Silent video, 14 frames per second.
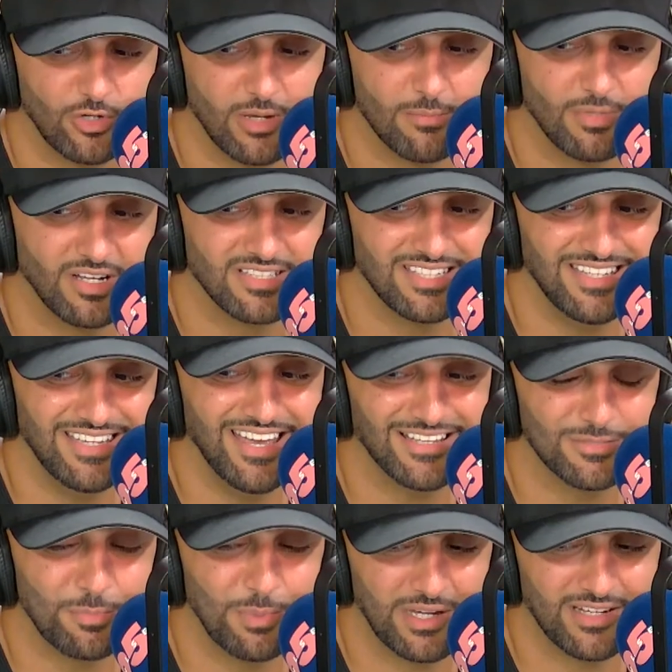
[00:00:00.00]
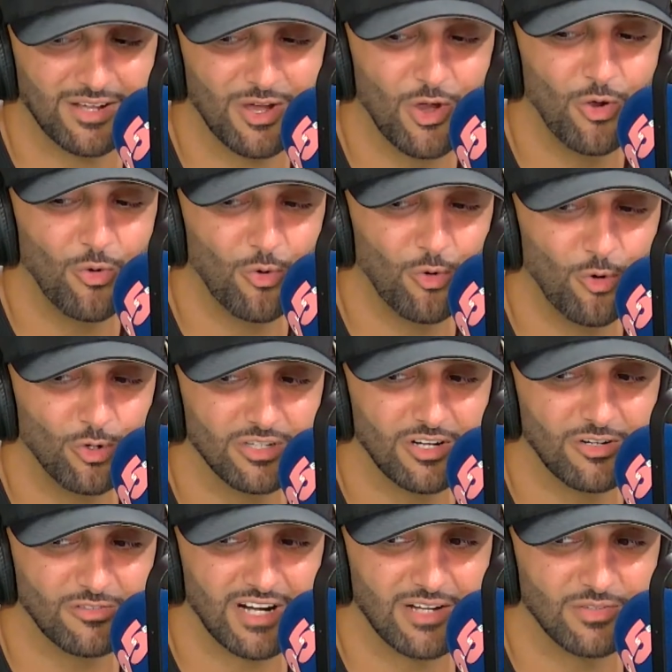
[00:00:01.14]
him, because he has been all
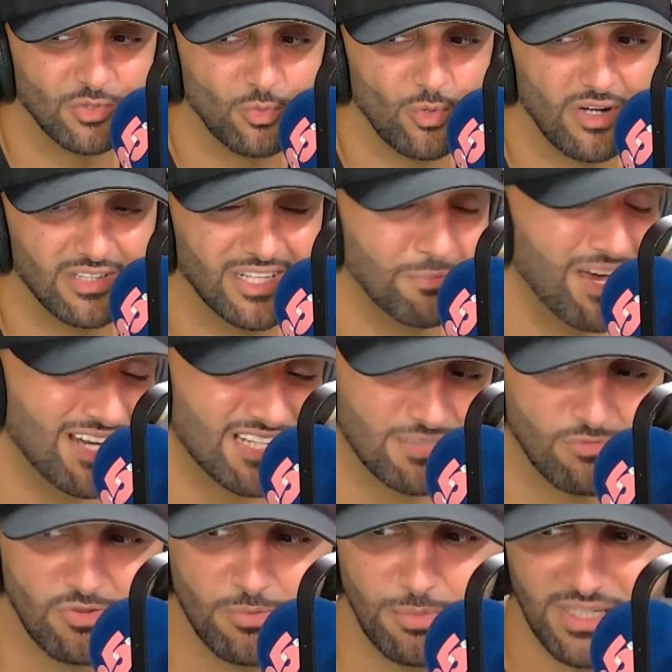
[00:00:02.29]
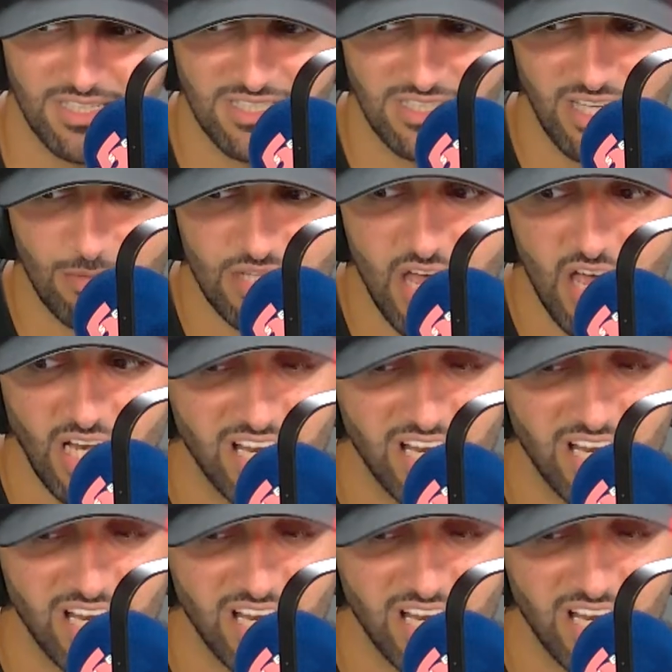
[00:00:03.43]
around the world and managed some of the biggest teams.